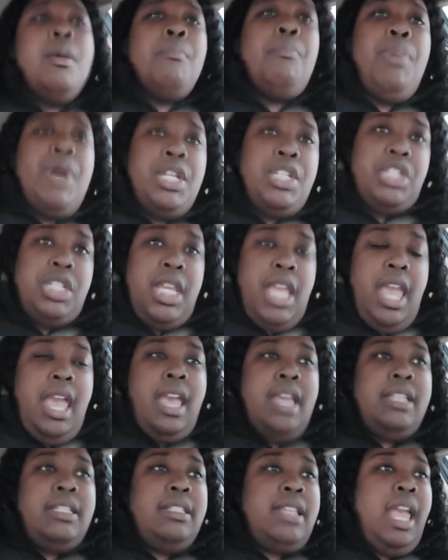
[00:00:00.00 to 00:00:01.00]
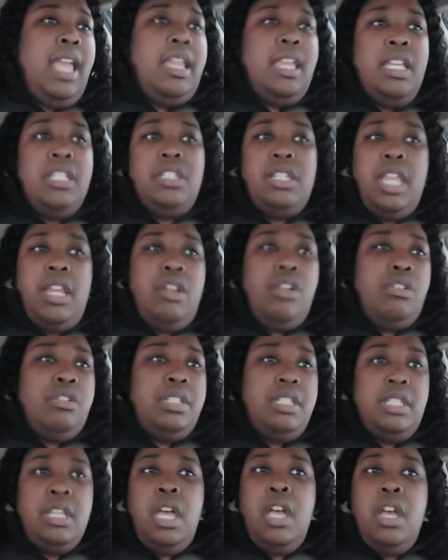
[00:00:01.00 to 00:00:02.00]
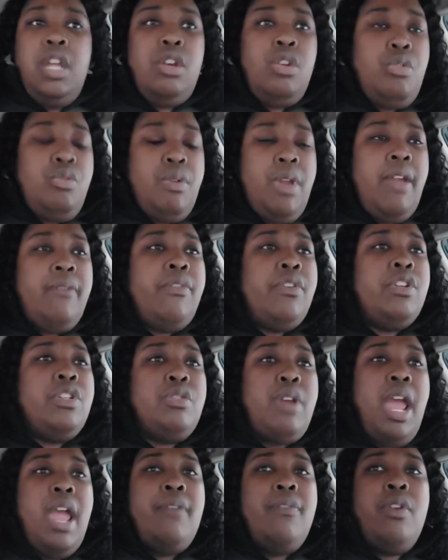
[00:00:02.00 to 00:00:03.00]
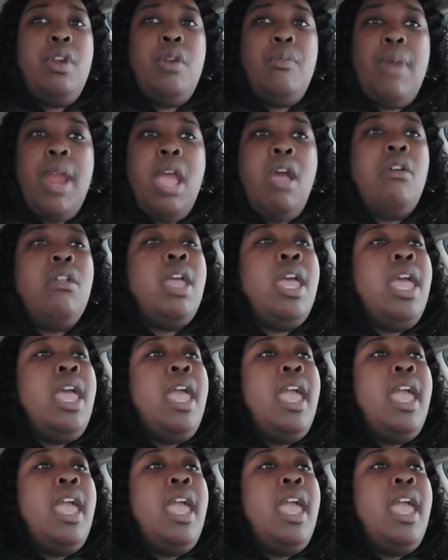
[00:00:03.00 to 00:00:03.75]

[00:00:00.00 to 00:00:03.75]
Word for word: But she has, I guess, like her son or whoever drive her around.